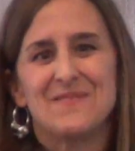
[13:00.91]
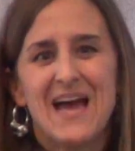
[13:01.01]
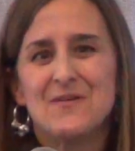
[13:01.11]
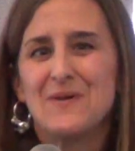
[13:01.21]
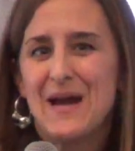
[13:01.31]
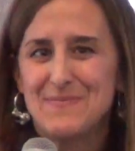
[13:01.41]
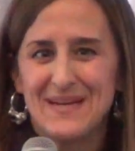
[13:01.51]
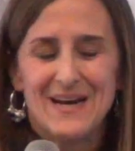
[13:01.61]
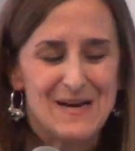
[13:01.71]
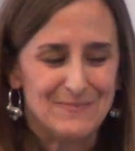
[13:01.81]
kind of
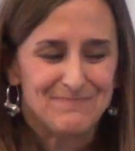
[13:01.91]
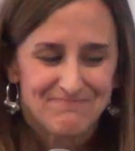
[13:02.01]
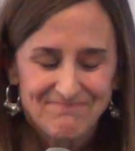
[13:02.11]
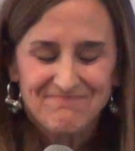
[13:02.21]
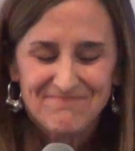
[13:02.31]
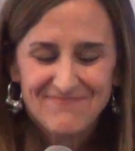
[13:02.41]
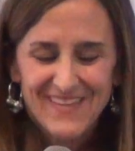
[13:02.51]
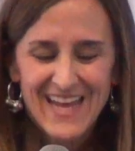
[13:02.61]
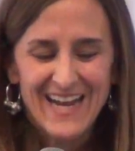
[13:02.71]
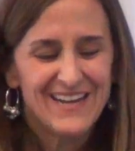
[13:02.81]
wrapping up.
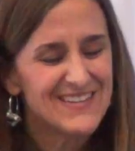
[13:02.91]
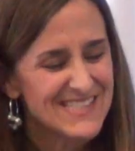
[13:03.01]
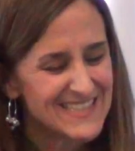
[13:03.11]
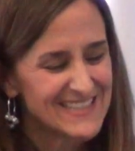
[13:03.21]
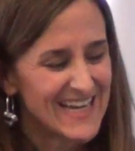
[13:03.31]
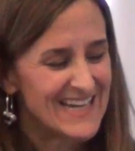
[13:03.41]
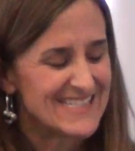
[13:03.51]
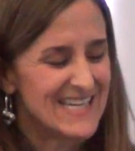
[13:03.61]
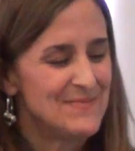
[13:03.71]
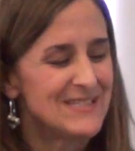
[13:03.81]
And I hear this little guy say,